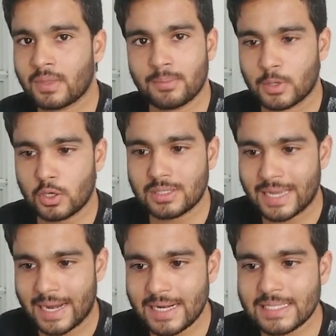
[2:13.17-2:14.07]

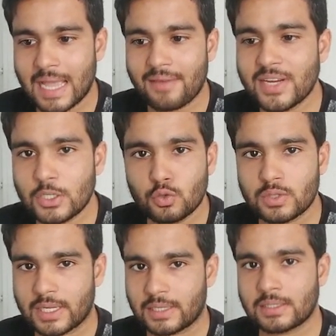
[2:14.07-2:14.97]
because head is having two
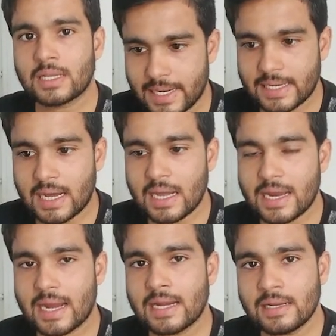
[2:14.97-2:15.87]
things, data
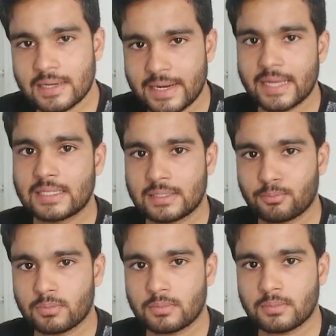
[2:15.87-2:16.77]
and
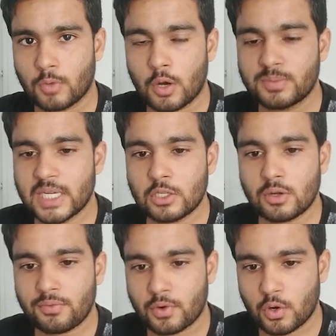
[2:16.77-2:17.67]
next object
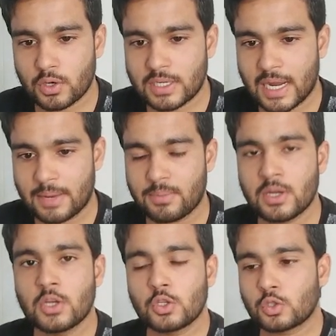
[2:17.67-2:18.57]
of node type.
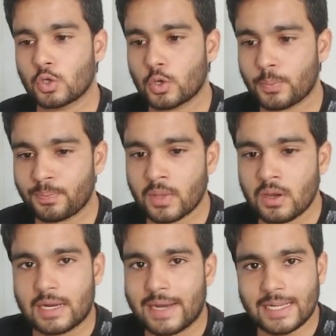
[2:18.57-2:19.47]
So
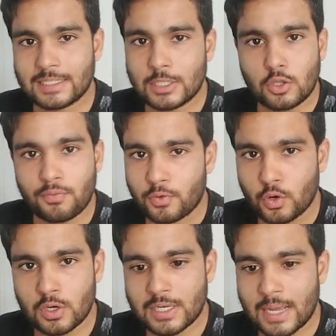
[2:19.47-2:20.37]
next is of
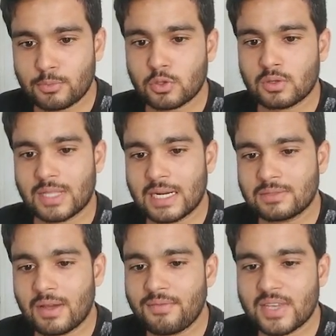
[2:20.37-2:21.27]
node type, so
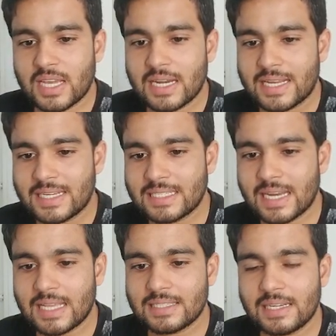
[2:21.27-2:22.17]
that's why we can
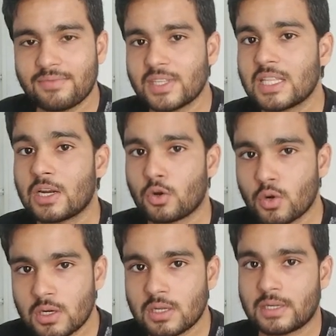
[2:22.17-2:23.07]
initialize it with the
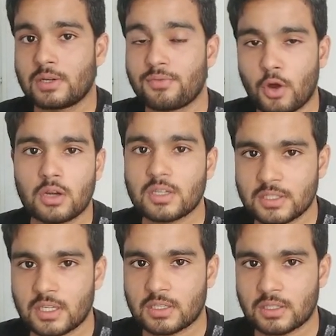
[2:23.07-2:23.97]
node default
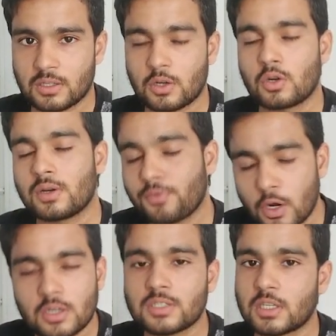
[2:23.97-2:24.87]
constructor or
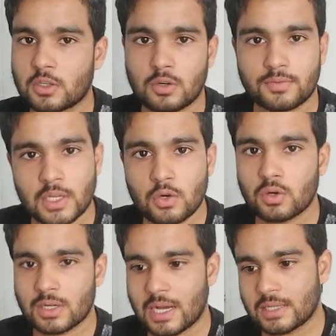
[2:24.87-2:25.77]
default constructor of the
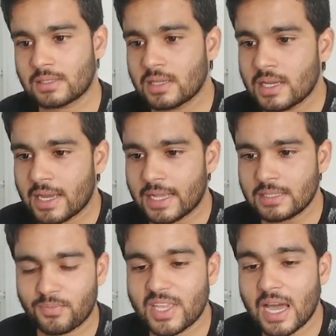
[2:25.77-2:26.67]
node class.
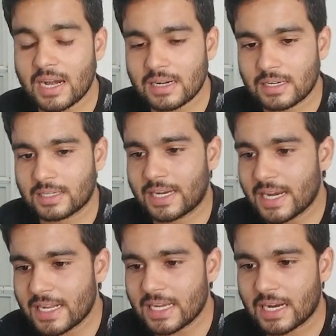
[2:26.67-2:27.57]
Hence we are
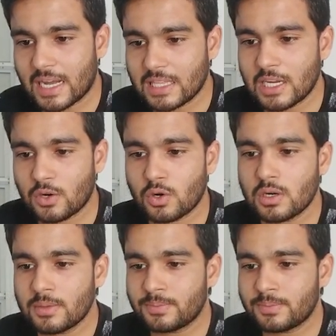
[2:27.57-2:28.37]
creating another node,